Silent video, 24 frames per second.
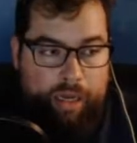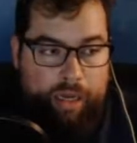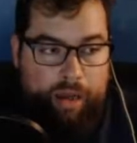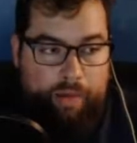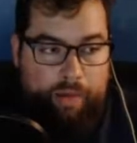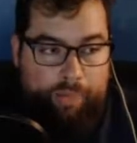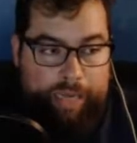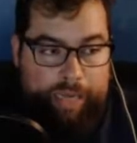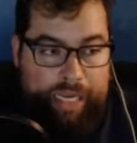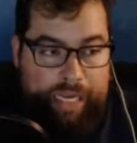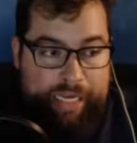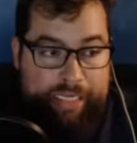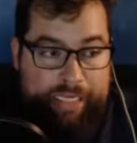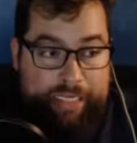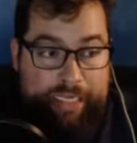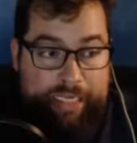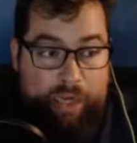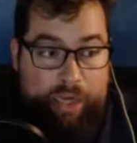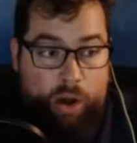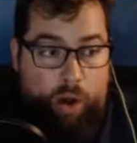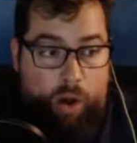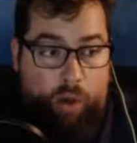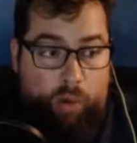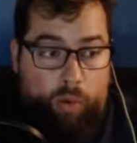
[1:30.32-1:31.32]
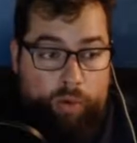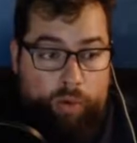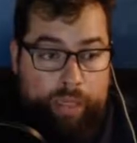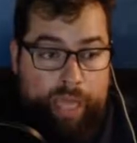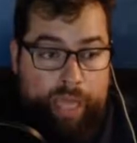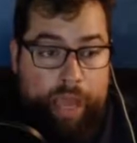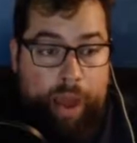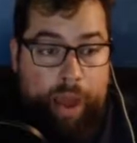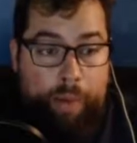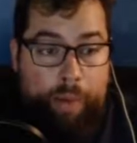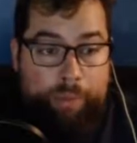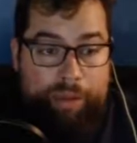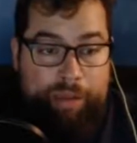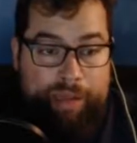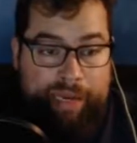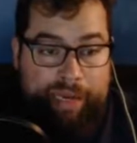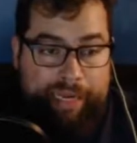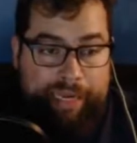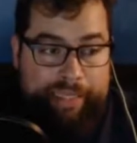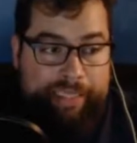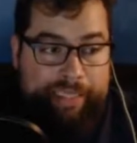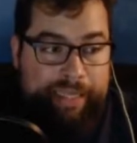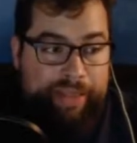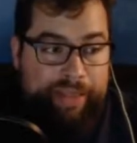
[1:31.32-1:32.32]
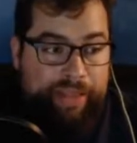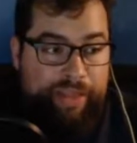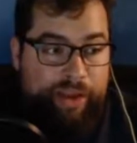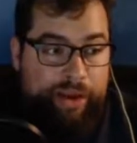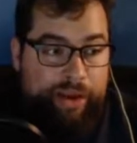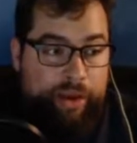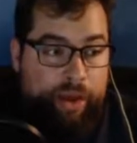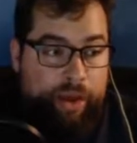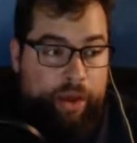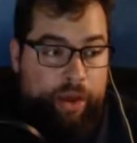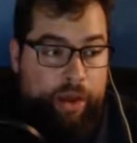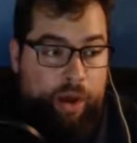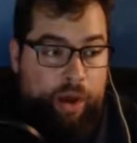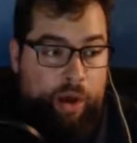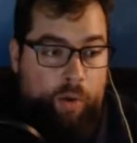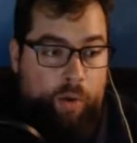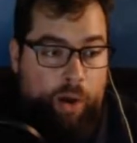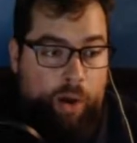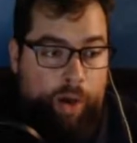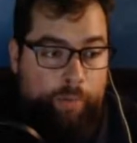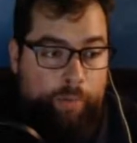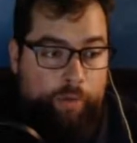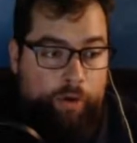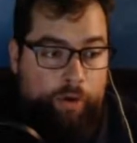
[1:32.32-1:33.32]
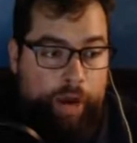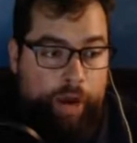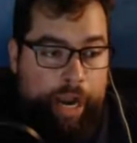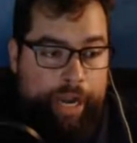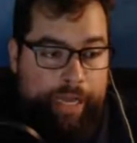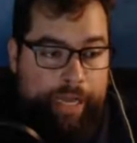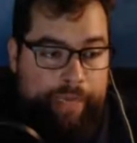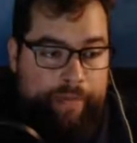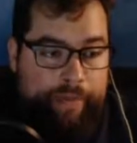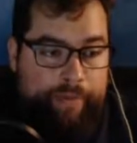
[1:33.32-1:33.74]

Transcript: Beast Holy Plant. There you go. Upgrade it.